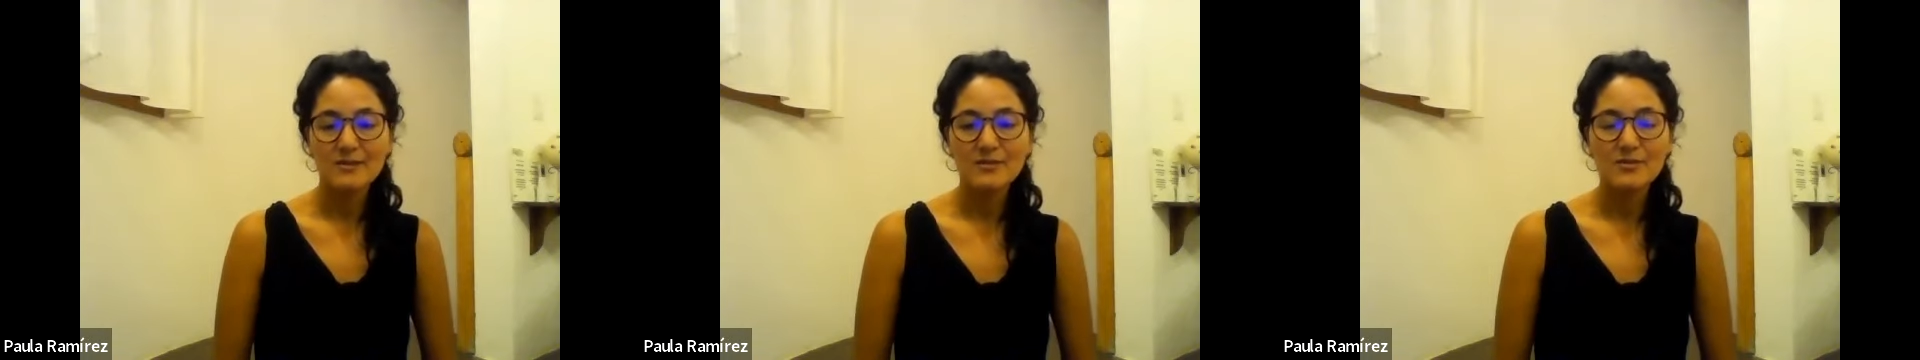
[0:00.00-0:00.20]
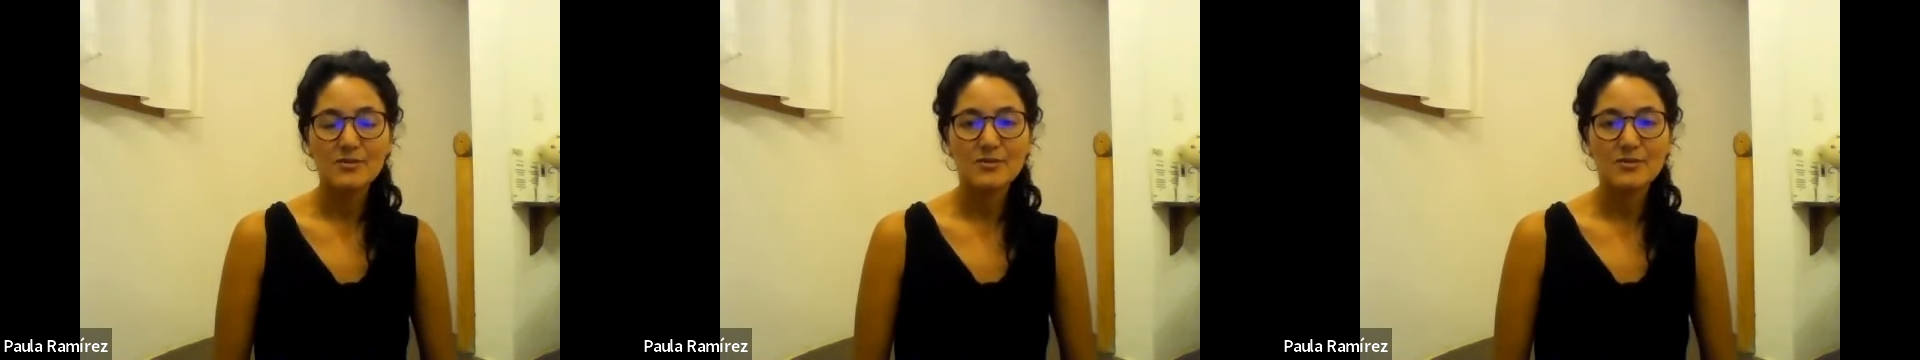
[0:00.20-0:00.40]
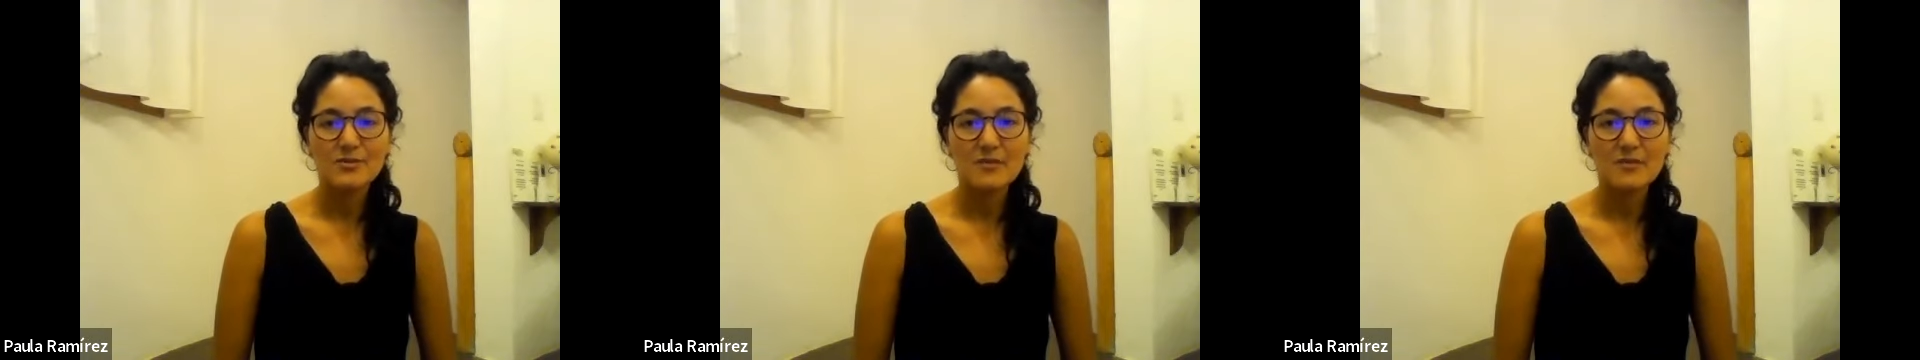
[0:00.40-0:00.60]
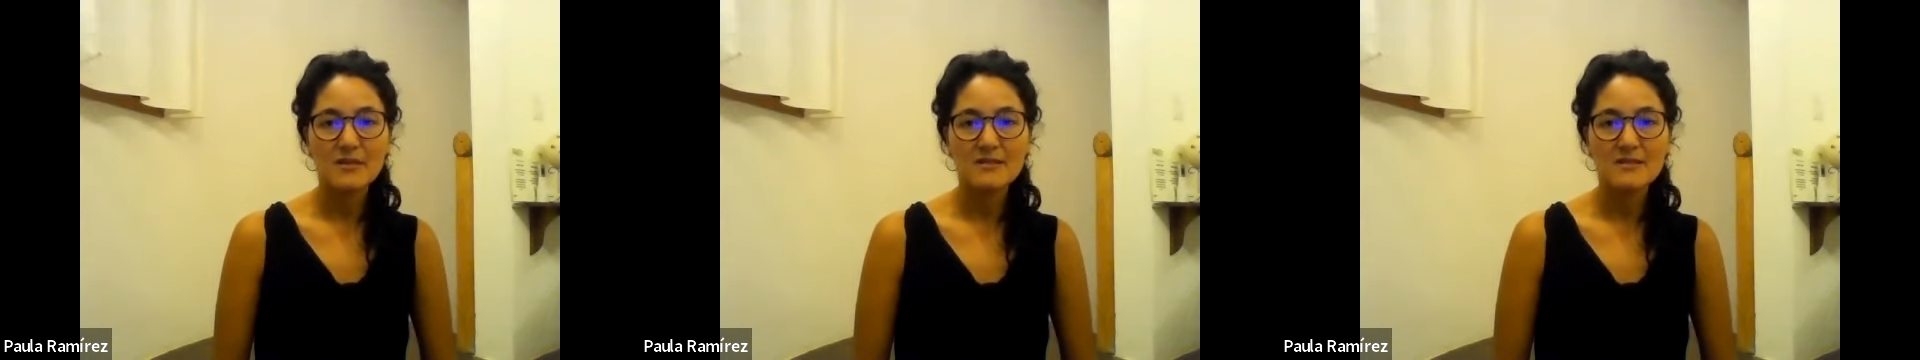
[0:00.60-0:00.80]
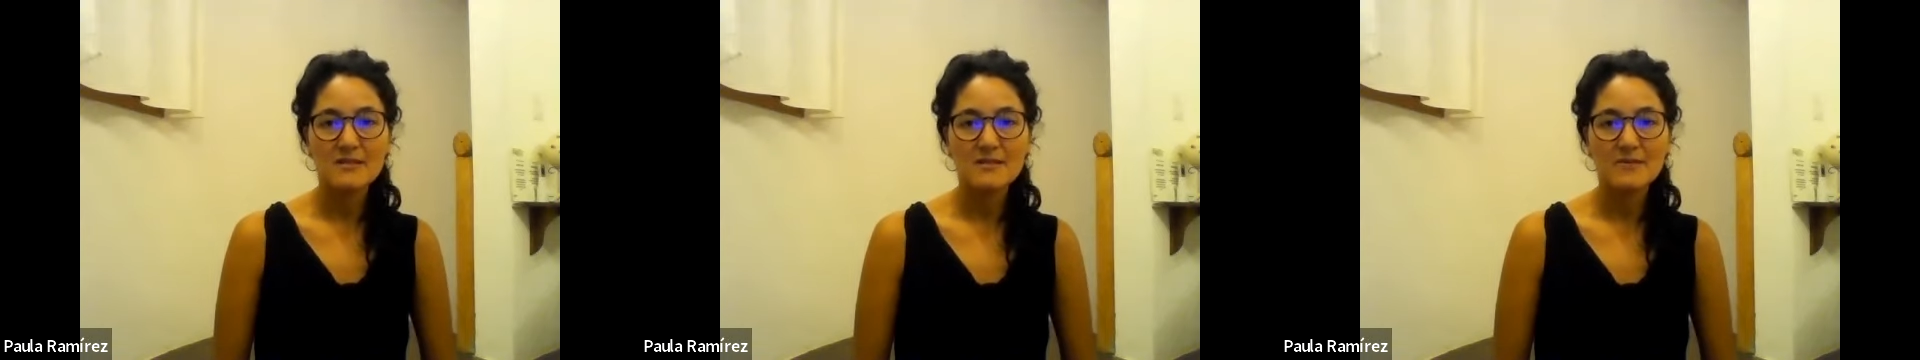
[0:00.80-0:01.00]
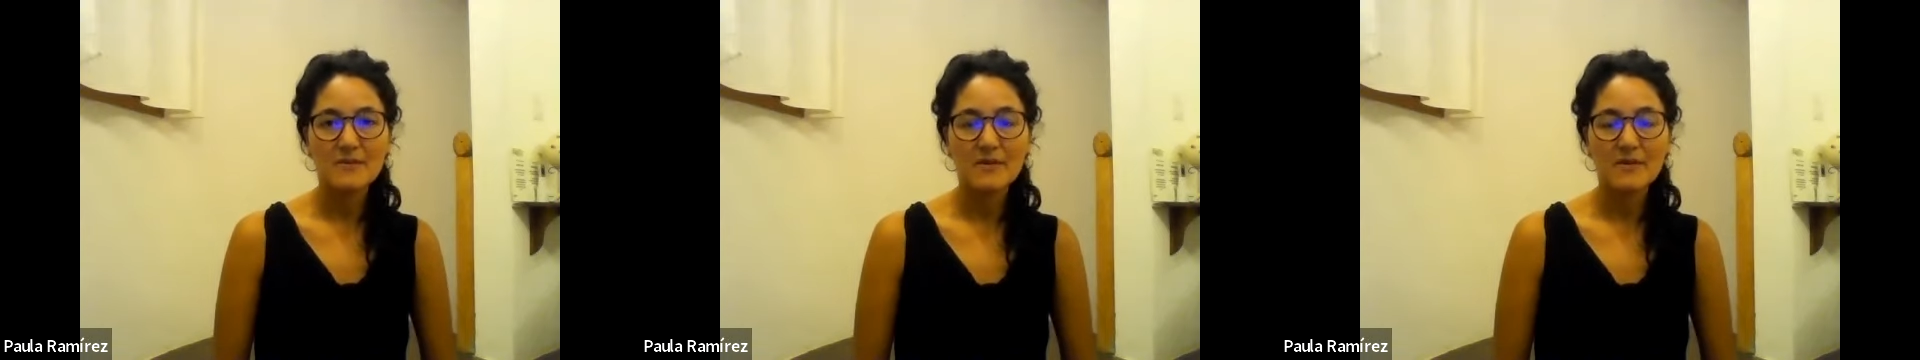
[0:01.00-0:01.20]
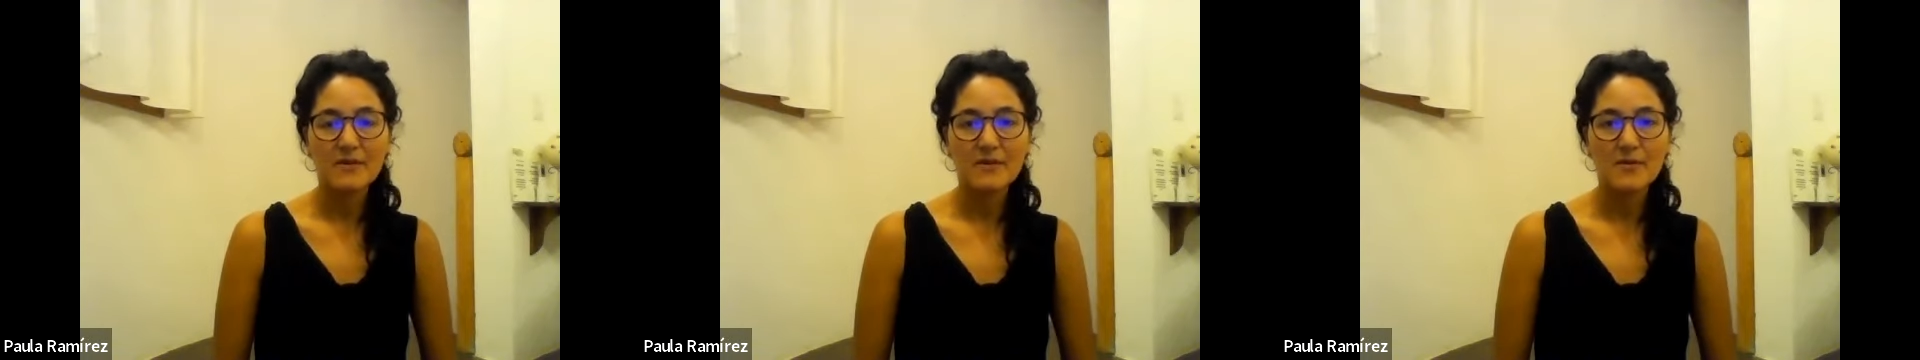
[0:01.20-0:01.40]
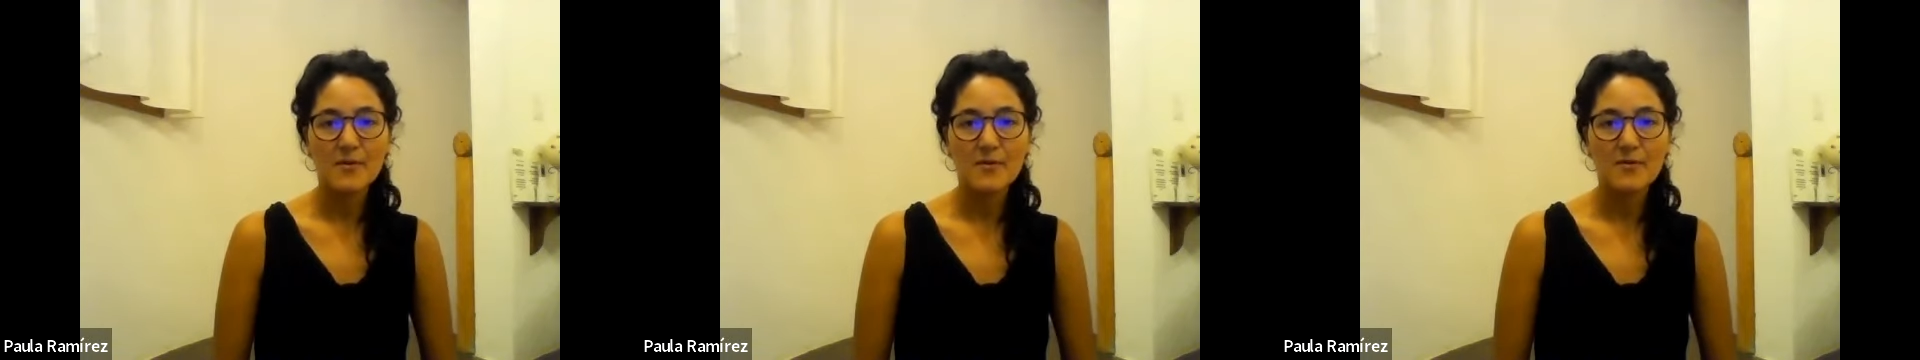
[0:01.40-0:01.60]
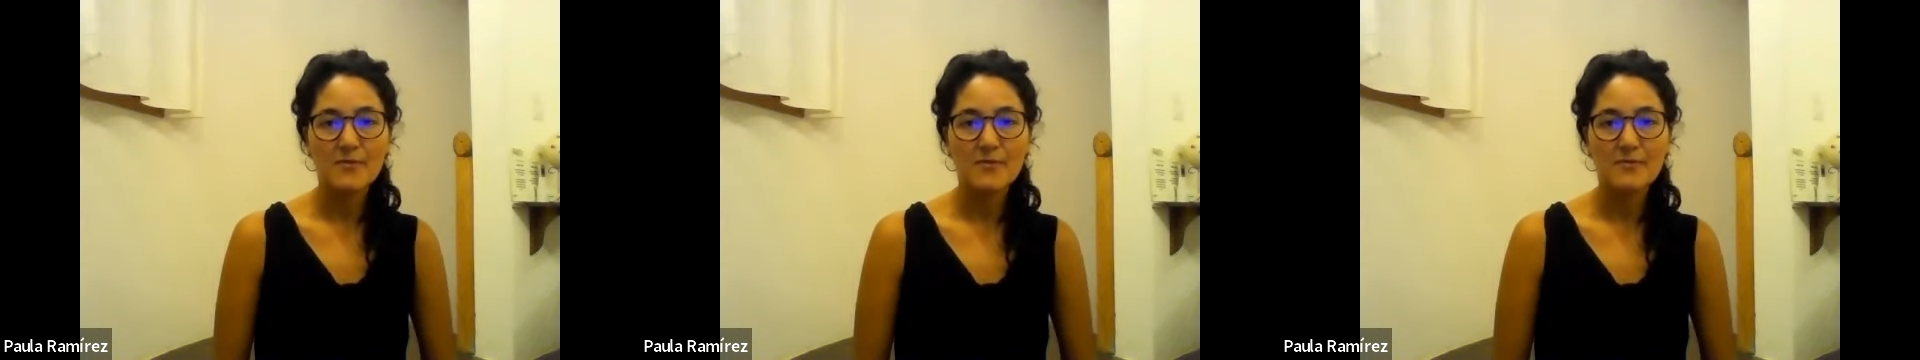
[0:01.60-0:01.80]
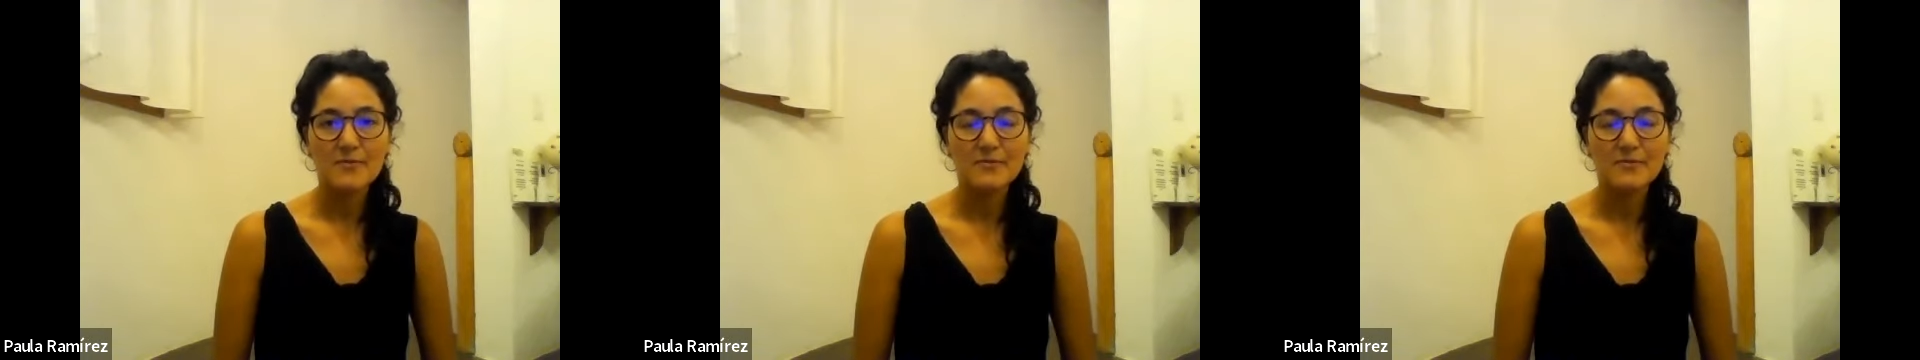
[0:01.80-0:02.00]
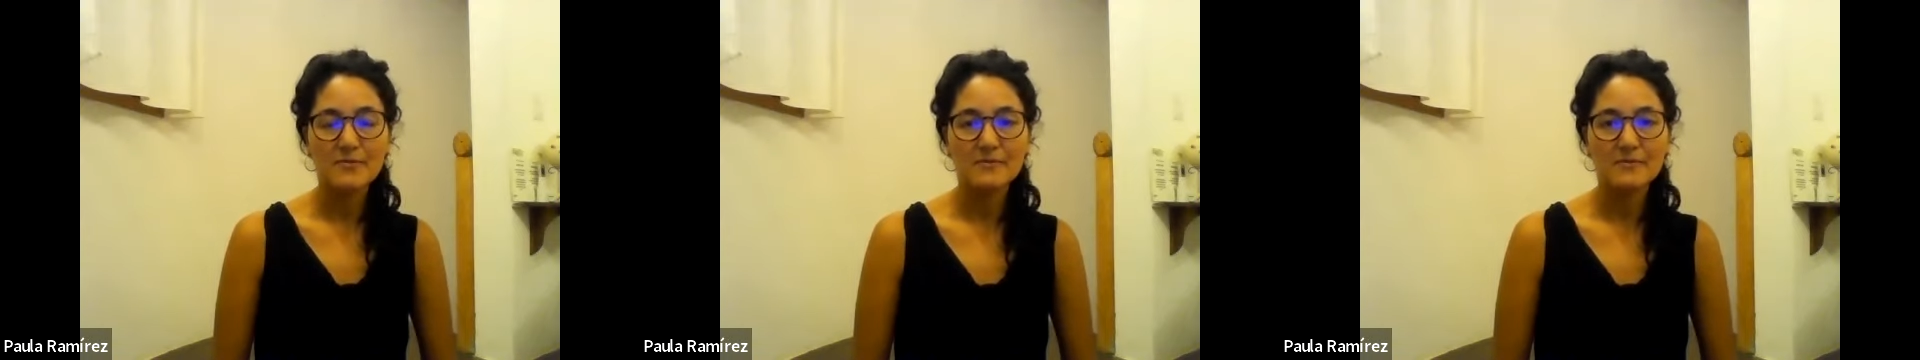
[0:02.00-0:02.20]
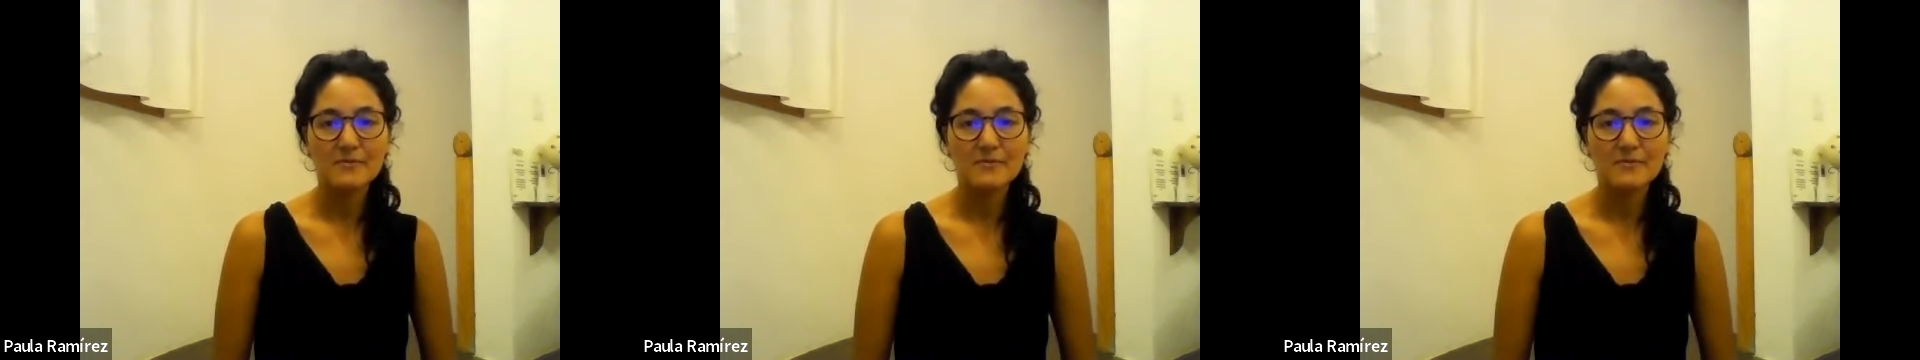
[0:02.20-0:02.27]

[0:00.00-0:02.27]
to do this with no